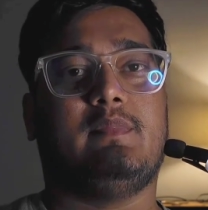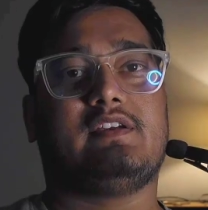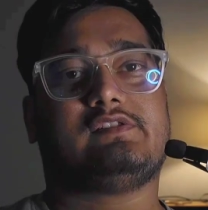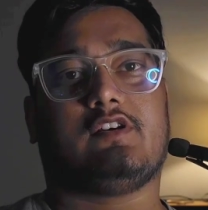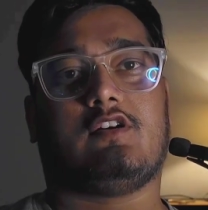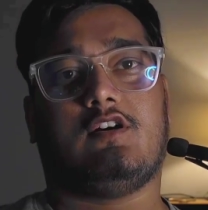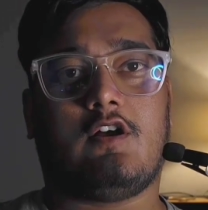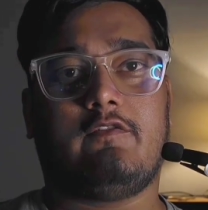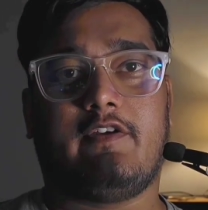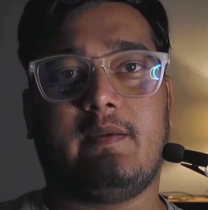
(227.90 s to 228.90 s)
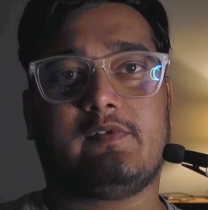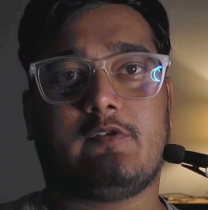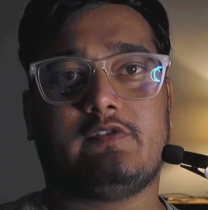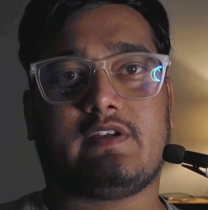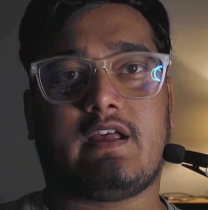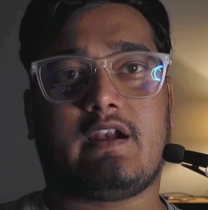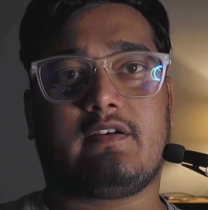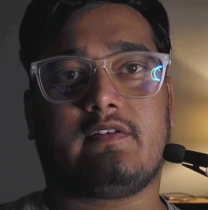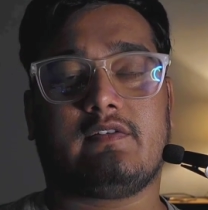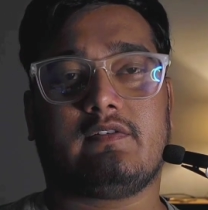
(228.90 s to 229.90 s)
Make sure all frame screws
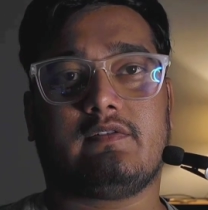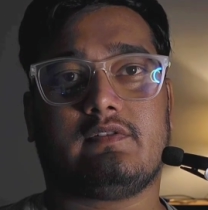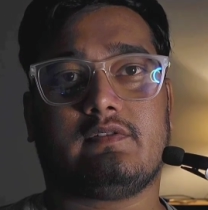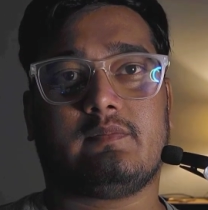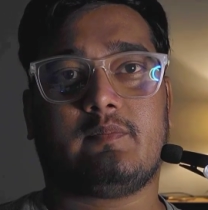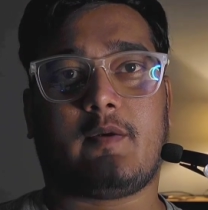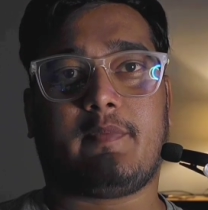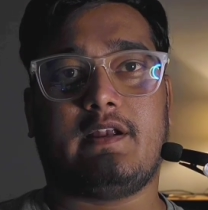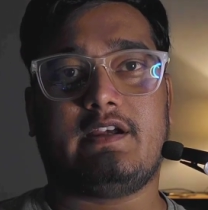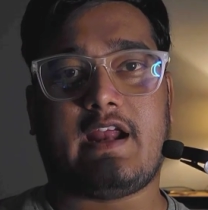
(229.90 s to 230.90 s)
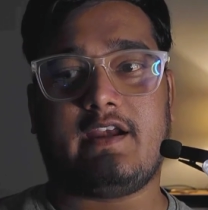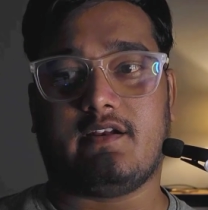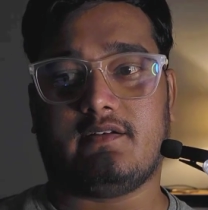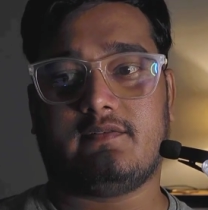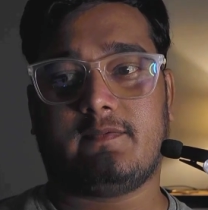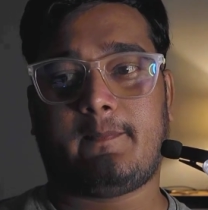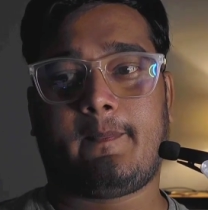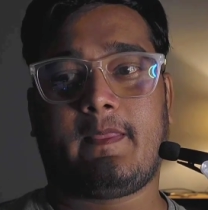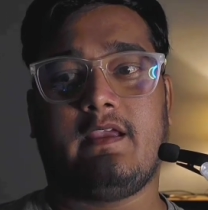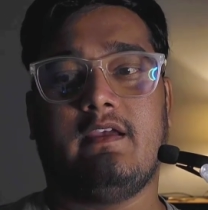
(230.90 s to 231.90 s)
are properly tightened.
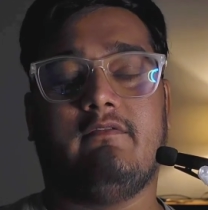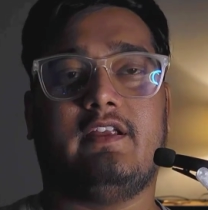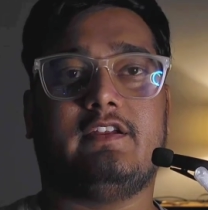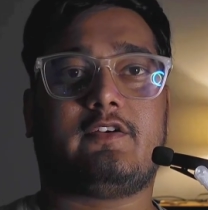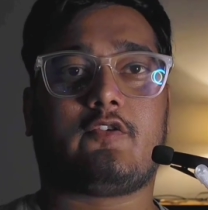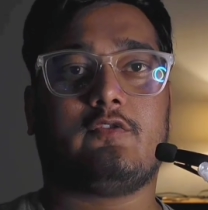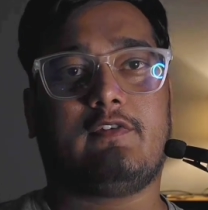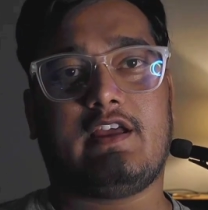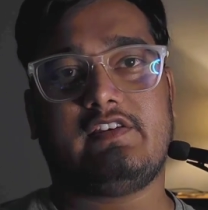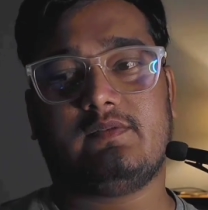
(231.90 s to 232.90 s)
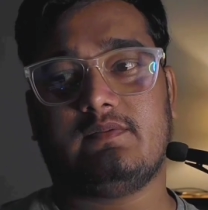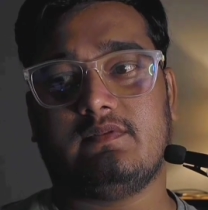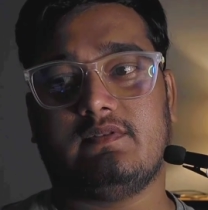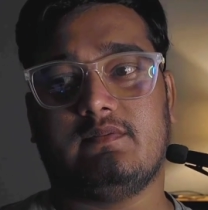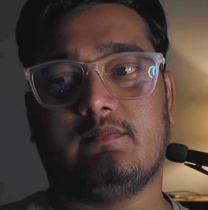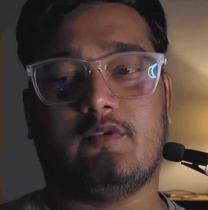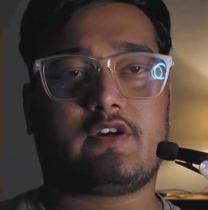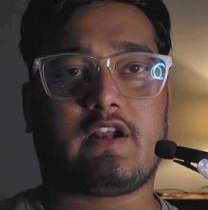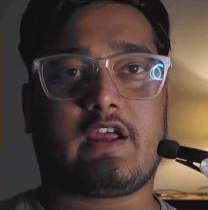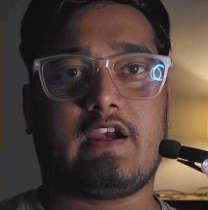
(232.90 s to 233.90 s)
When the drone flies,
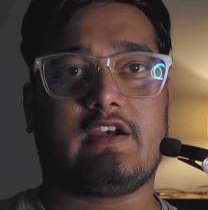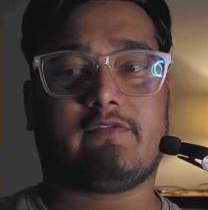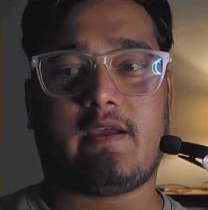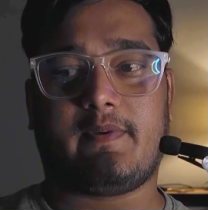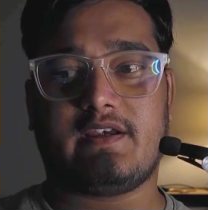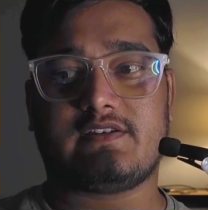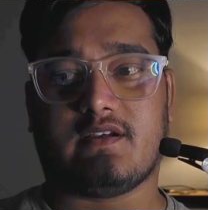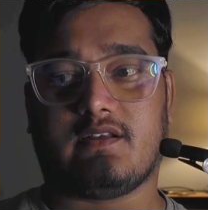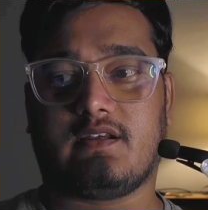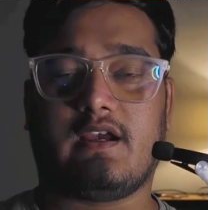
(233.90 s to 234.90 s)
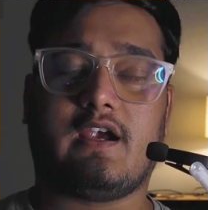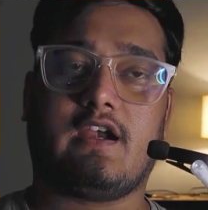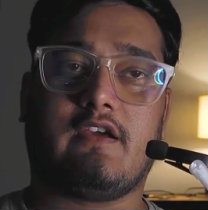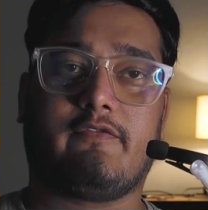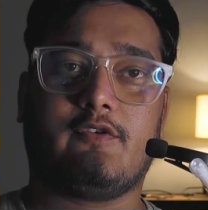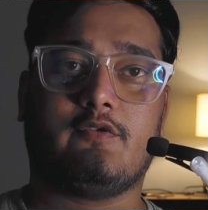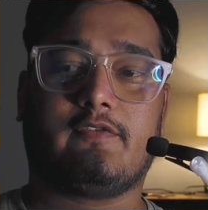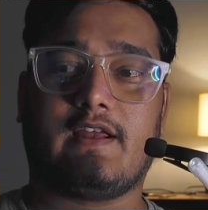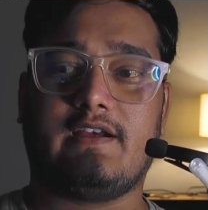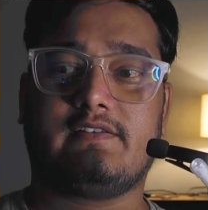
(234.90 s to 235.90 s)
motor creates vibration, and a
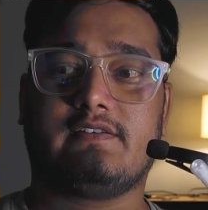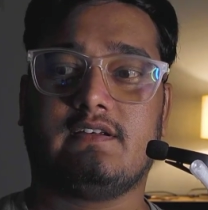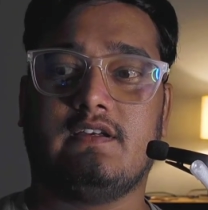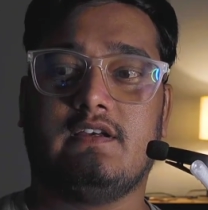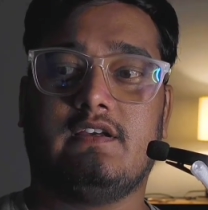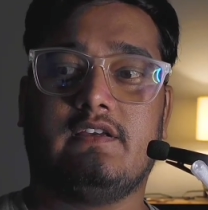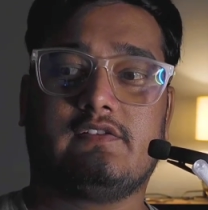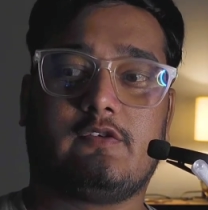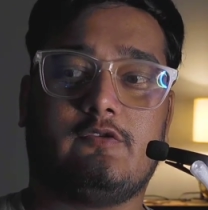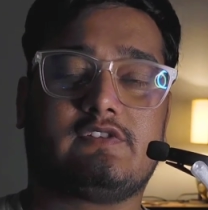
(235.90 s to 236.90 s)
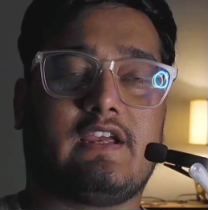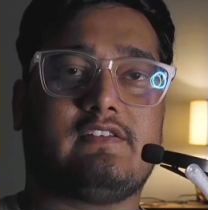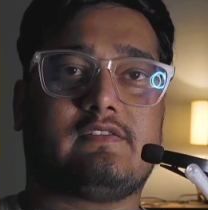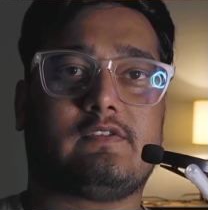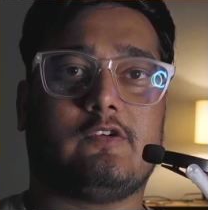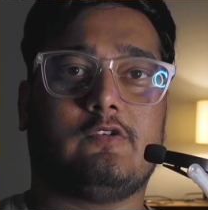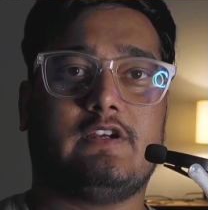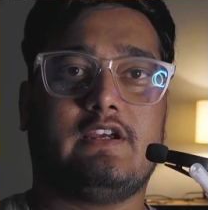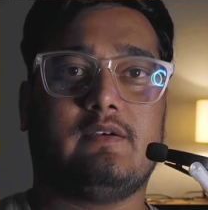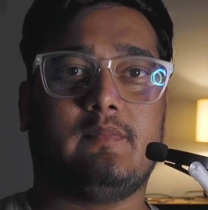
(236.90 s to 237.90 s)
few flights screws can
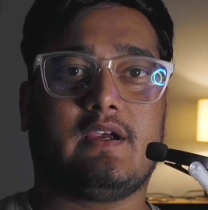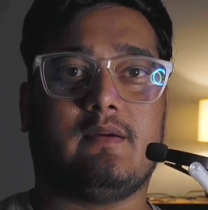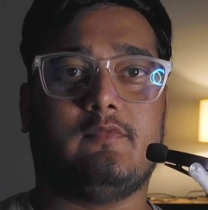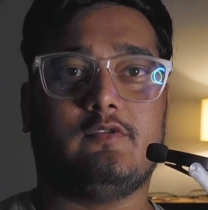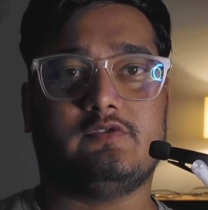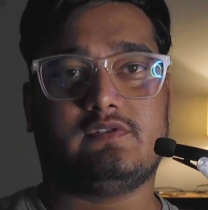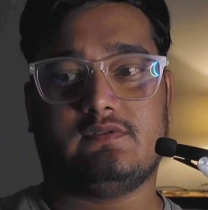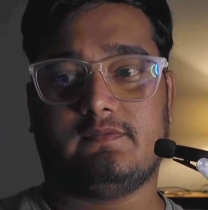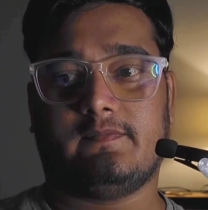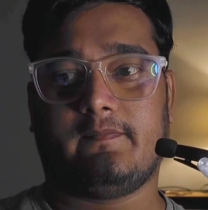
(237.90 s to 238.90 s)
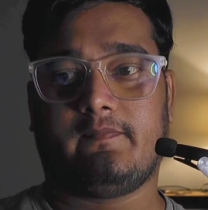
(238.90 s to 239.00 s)
slowly become loose.